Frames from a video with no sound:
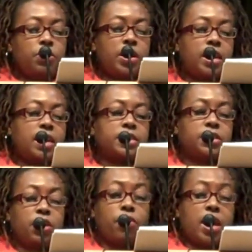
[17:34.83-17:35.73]
Unity
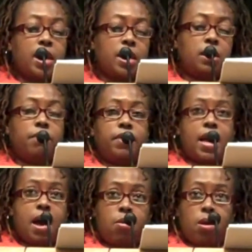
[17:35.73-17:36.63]
is the great need of
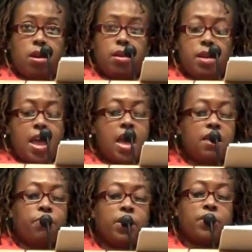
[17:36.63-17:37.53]
the hour,
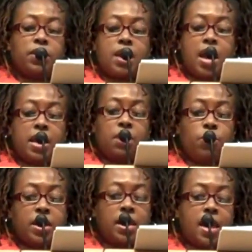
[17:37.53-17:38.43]
and if we are
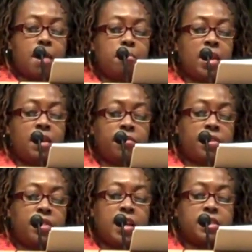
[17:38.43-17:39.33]
united, we can get many
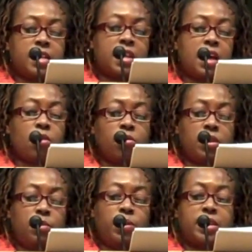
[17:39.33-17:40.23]
of the things that not
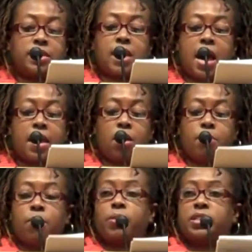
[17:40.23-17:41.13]
only we
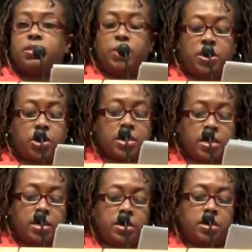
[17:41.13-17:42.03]
desire, but which we
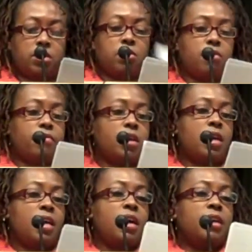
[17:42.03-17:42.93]
justly deserve.
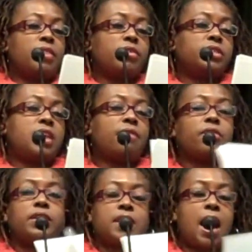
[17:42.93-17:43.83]
There is
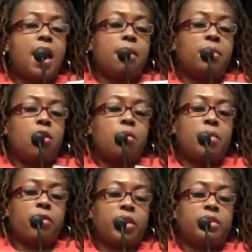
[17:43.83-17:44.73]
never a time in our
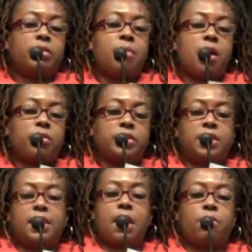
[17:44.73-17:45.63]
American
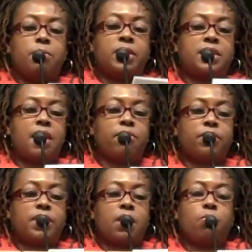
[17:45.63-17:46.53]
democracy that we must
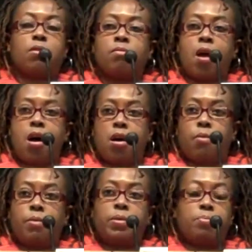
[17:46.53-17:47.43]
ever think we're wrong
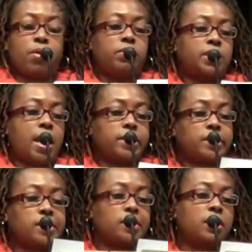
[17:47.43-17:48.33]
when we
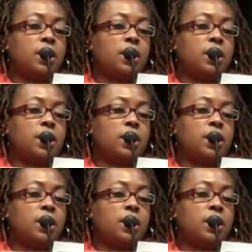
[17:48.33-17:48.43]
protest.